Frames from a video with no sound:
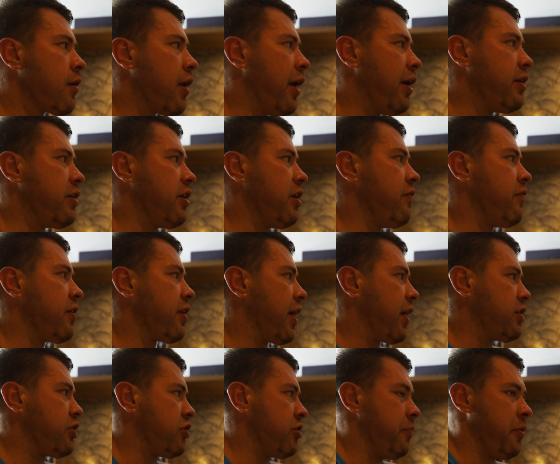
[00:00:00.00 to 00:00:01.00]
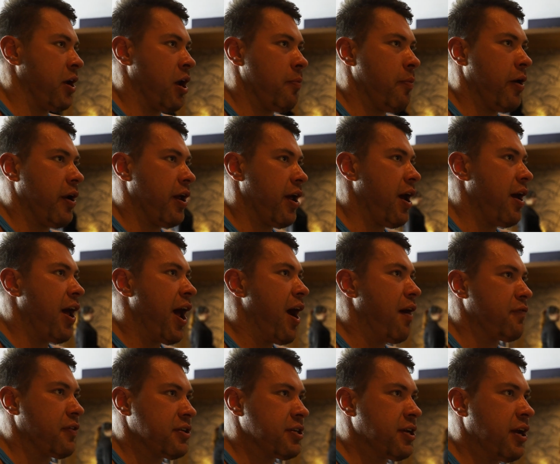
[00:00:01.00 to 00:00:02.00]
And even like dreaming about it
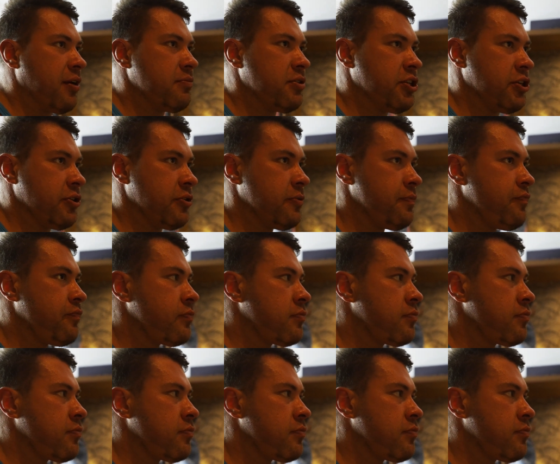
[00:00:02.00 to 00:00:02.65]
half the time too.